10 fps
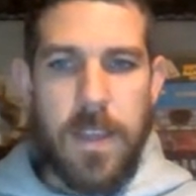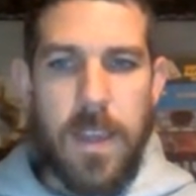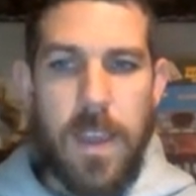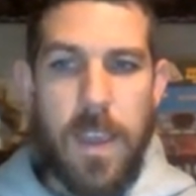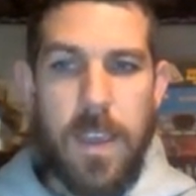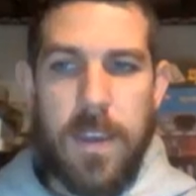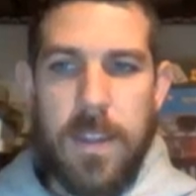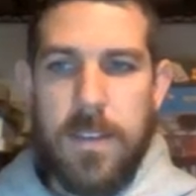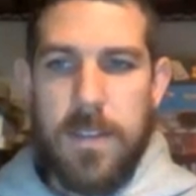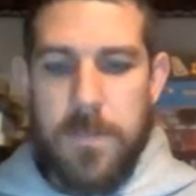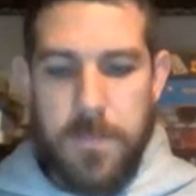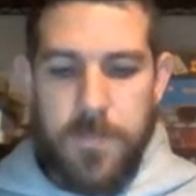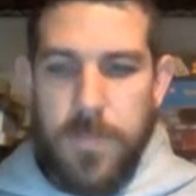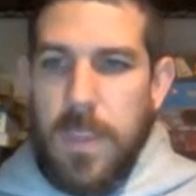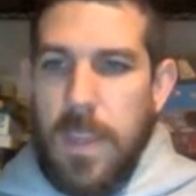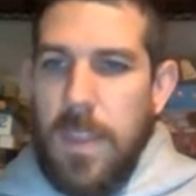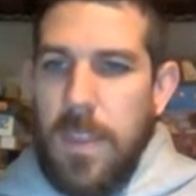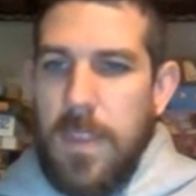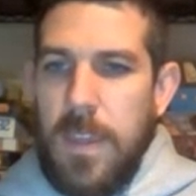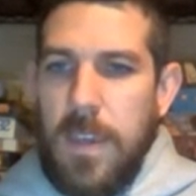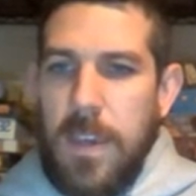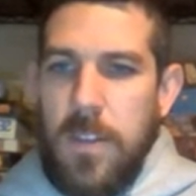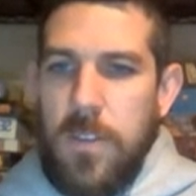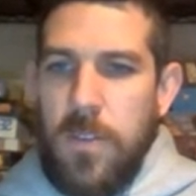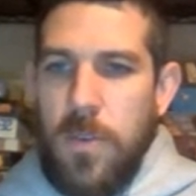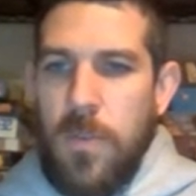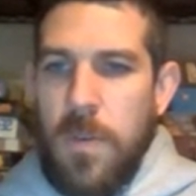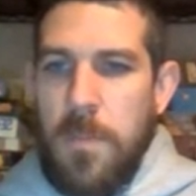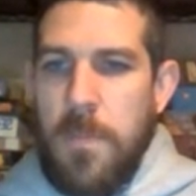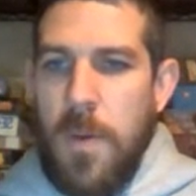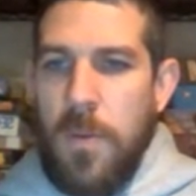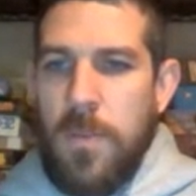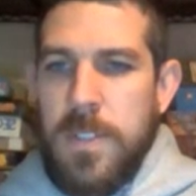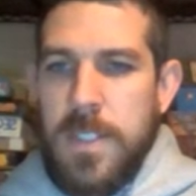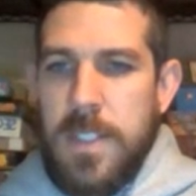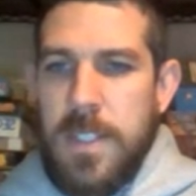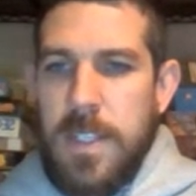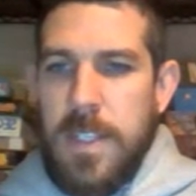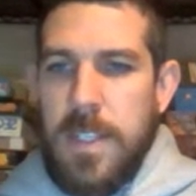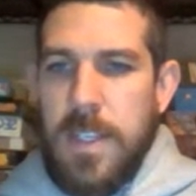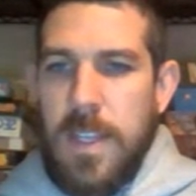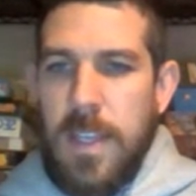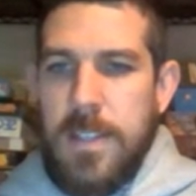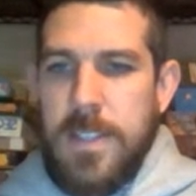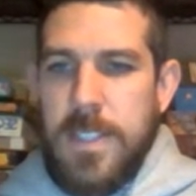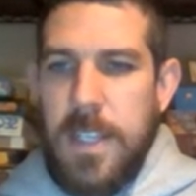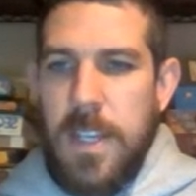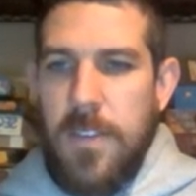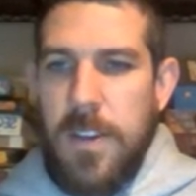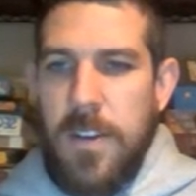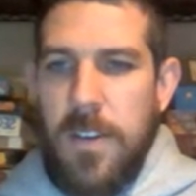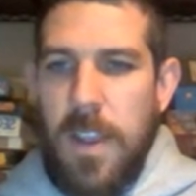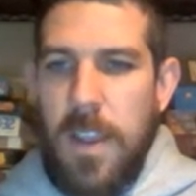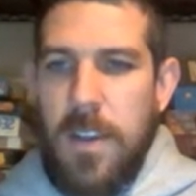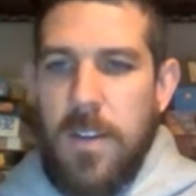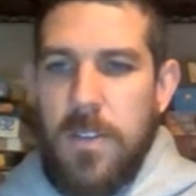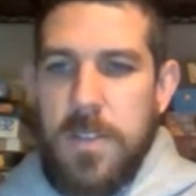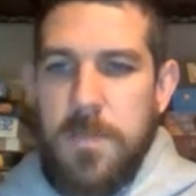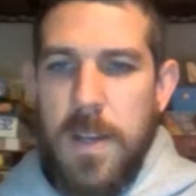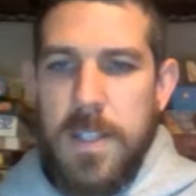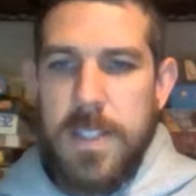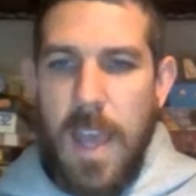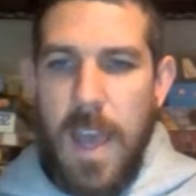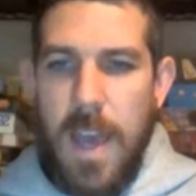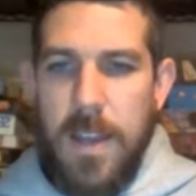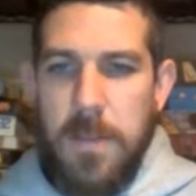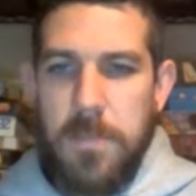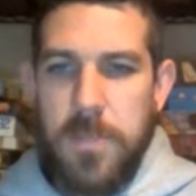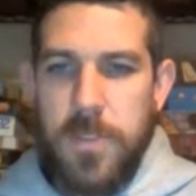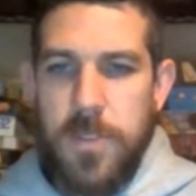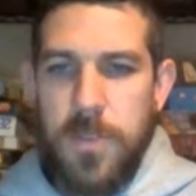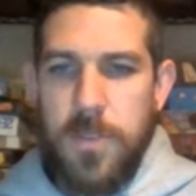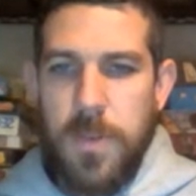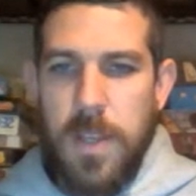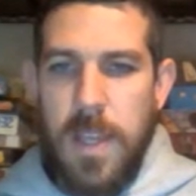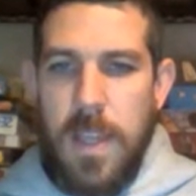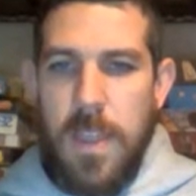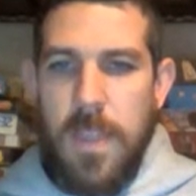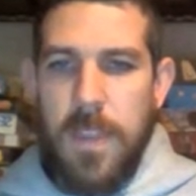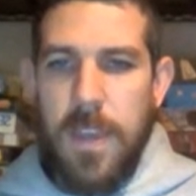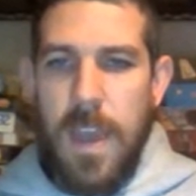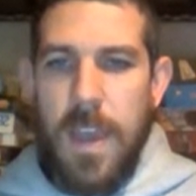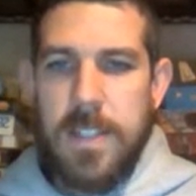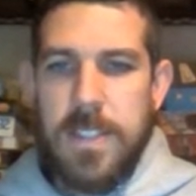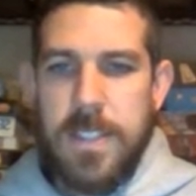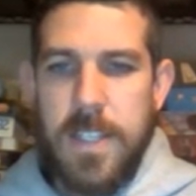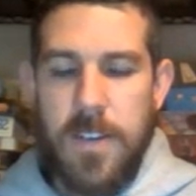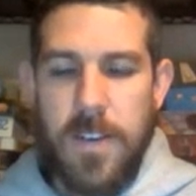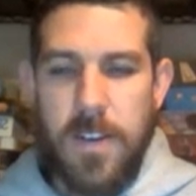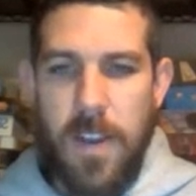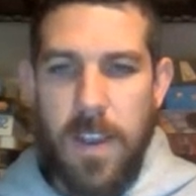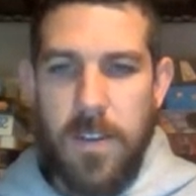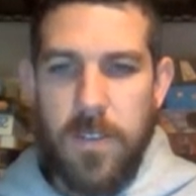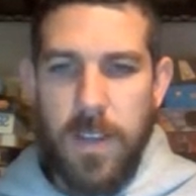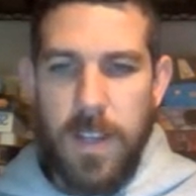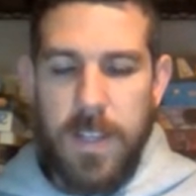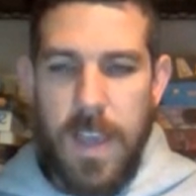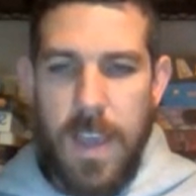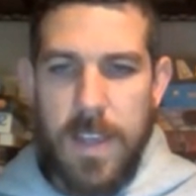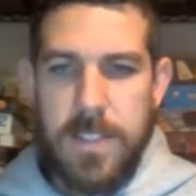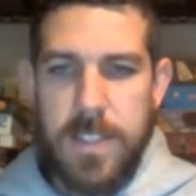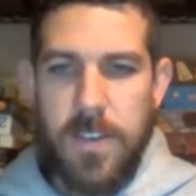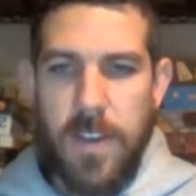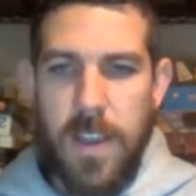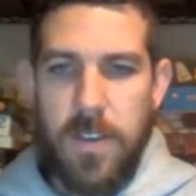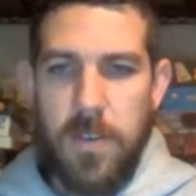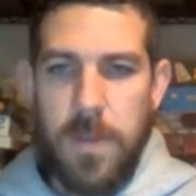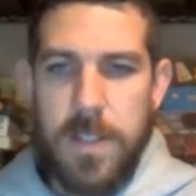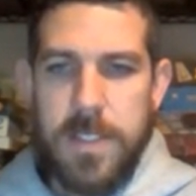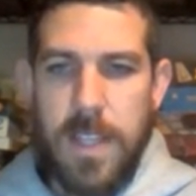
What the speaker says: and the two remote interior angles must add up to the exterior angle. Any exterior angle must